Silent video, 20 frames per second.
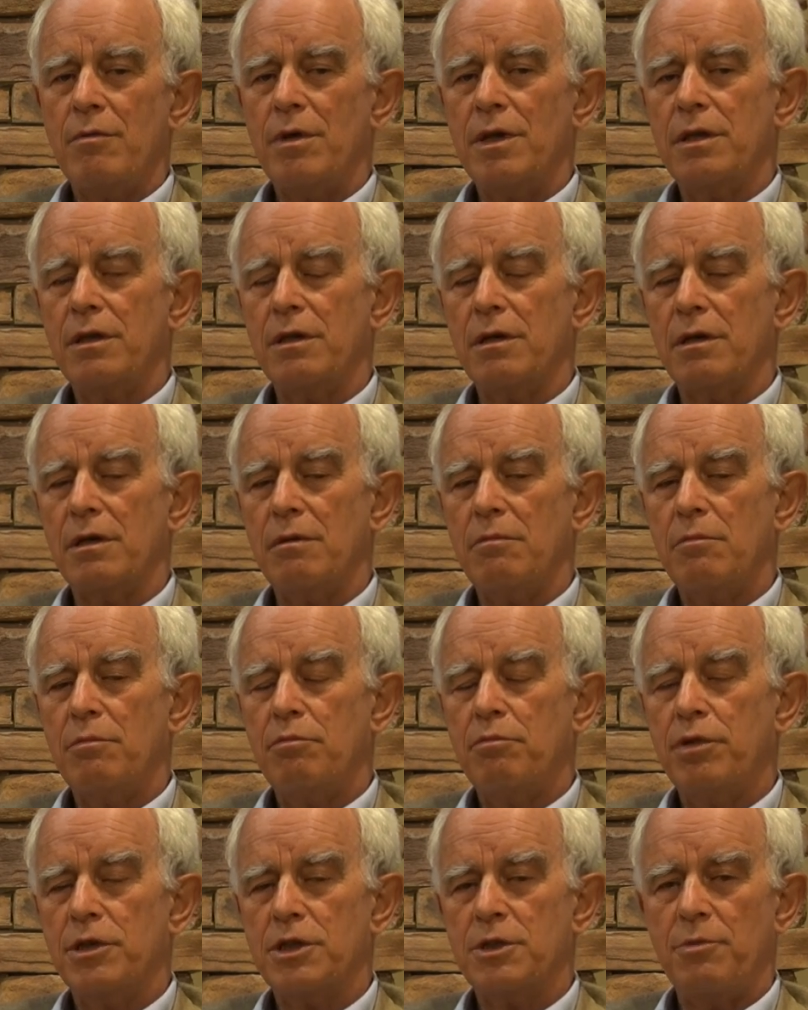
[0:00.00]
with the
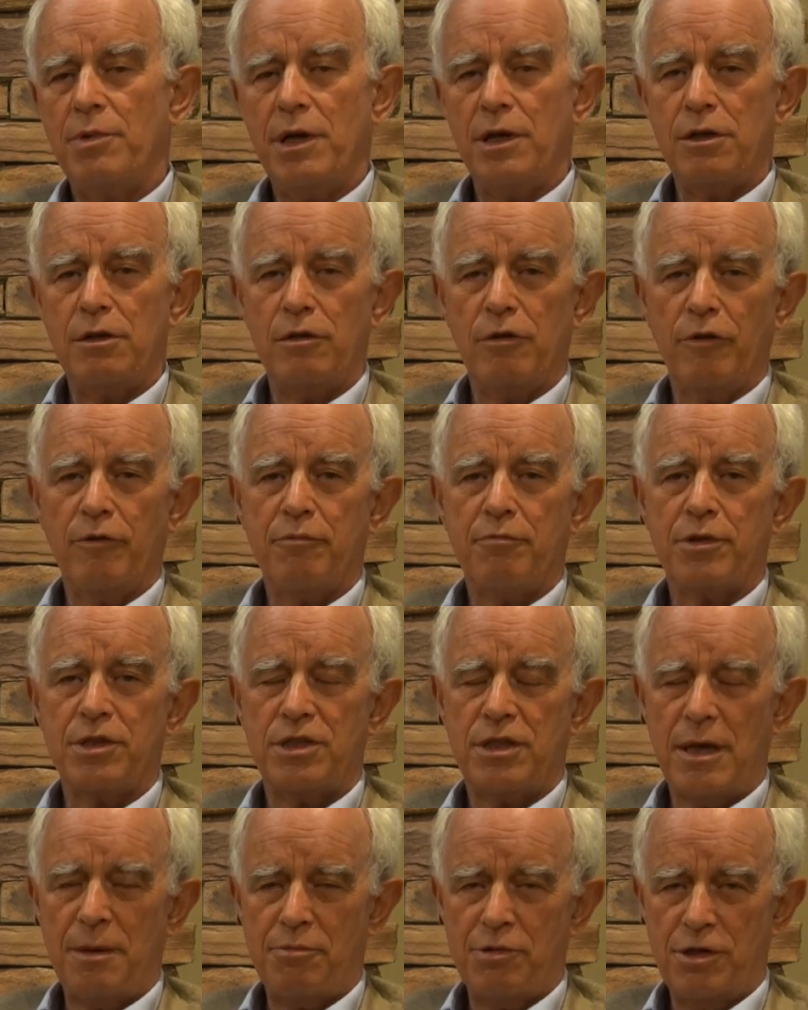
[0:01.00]
possibility of
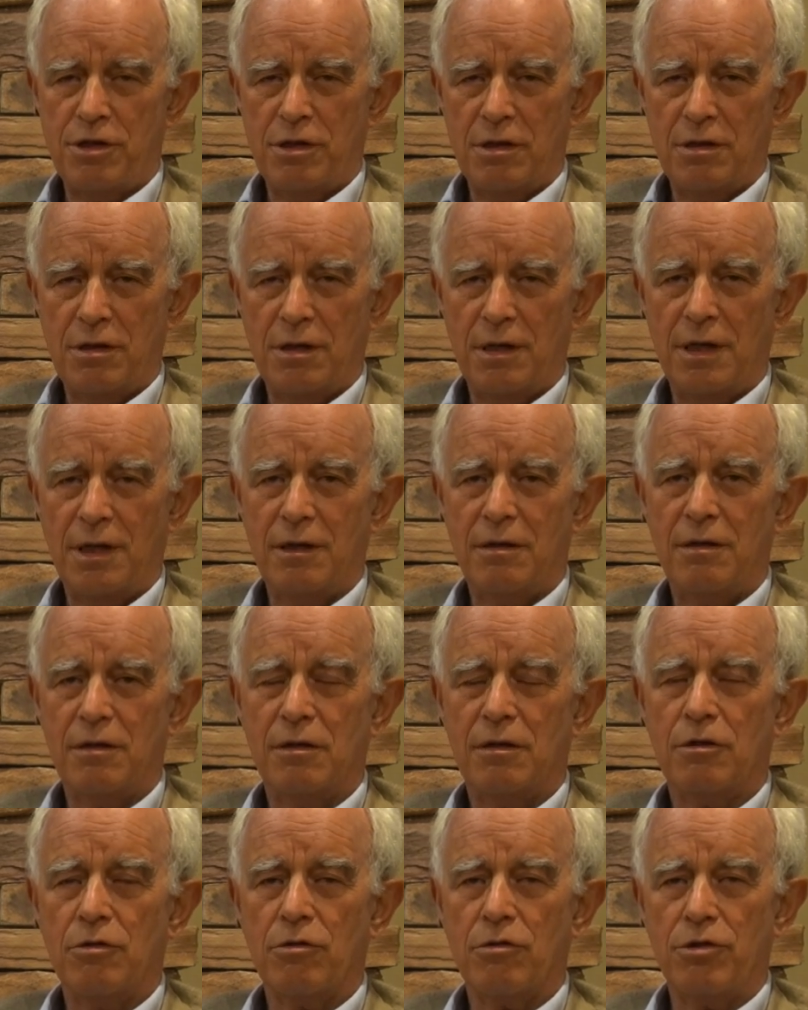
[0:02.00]
perception and
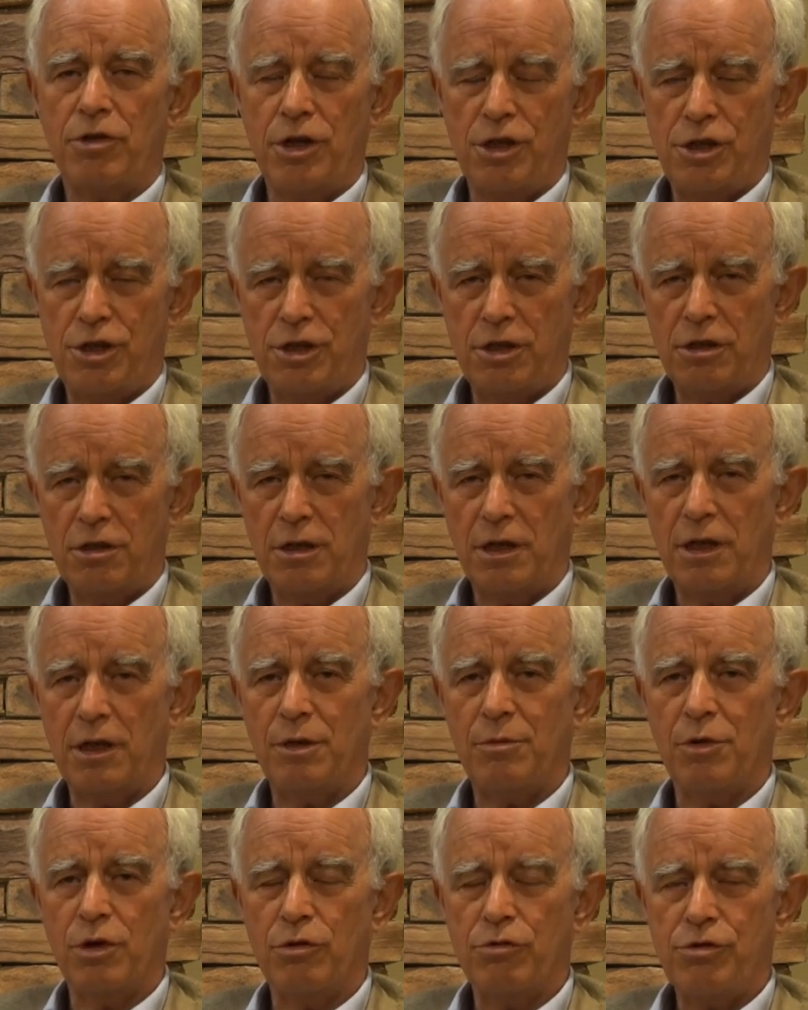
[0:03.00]
cognition
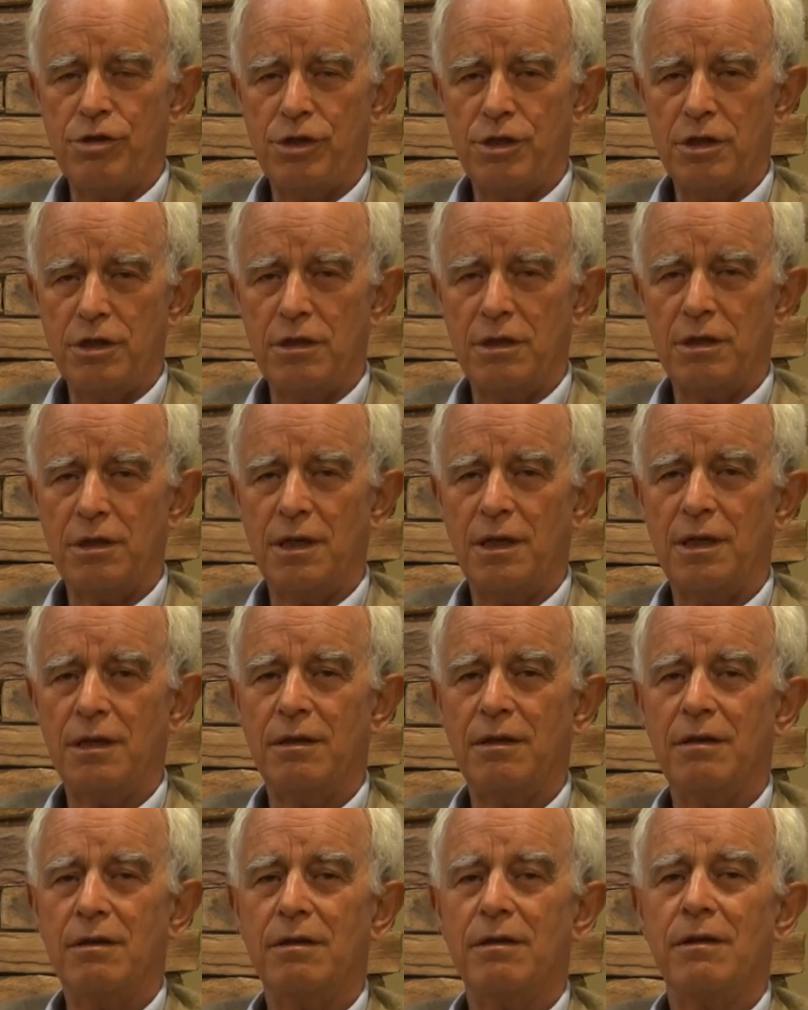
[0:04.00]
and emotion
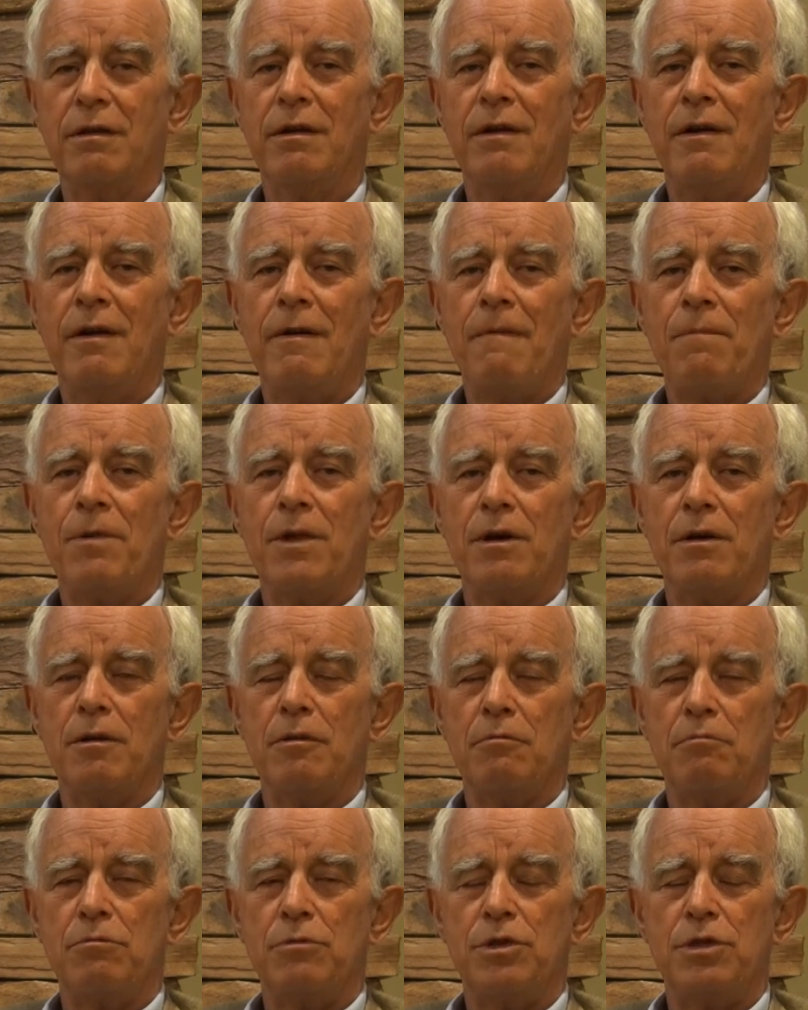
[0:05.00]

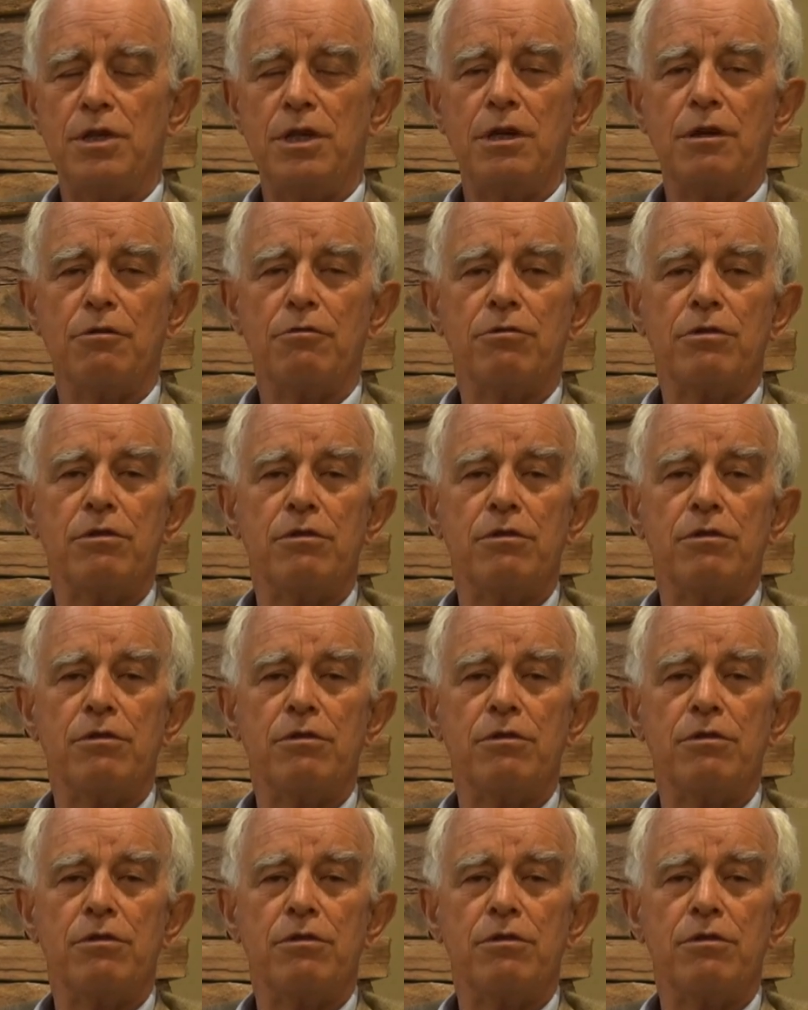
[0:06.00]
and seeing